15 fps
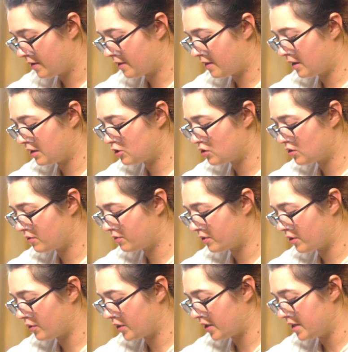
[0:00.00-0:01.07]
Things should
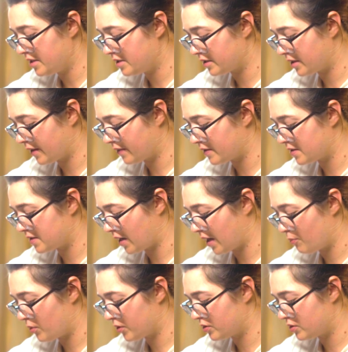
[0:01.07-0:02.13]
flow easily at this
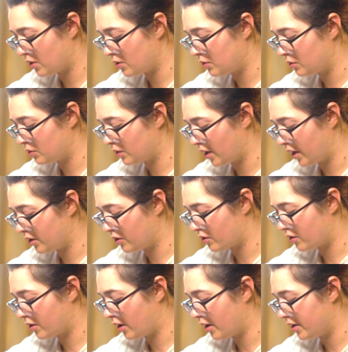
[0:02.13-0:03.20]
time, but don't let your
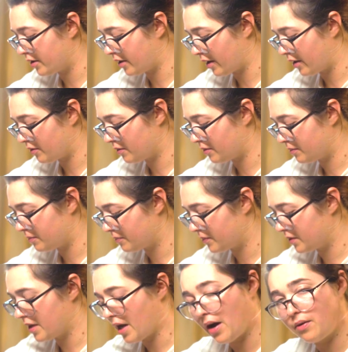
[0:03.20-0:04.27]
guard down.
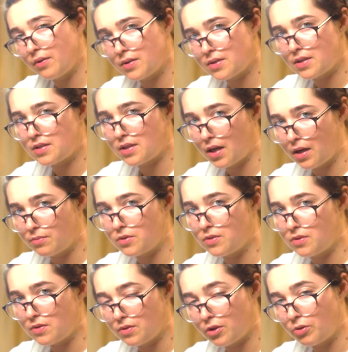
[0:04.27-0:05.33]
Now is the time to
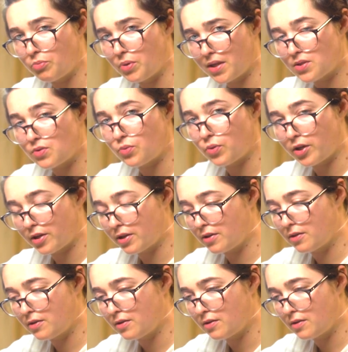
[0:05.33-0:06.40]
do your best work.